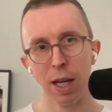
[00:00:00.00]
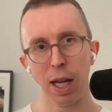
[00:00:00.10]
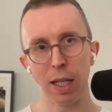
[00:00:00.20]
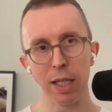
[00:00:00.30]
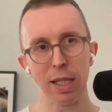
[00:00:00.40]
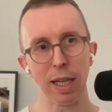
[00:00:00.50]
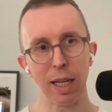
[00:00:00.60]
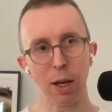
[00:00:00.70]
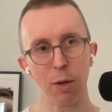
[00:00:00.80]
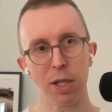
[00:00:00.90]
and
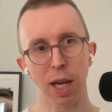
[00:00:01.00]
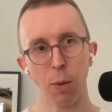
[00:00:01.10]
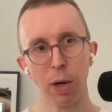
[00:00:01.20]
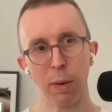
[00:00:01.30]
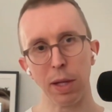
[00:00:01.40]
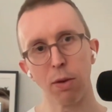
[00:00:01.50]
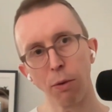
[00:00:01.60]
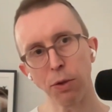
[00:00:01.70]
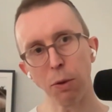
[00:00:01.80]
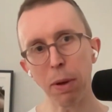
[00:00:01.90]
CEOs that I work with, they're
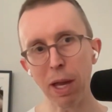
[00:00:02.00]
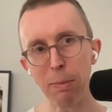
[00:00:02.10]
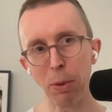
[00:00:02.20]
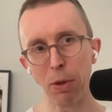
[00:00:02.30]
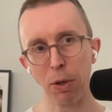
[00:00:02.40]
often people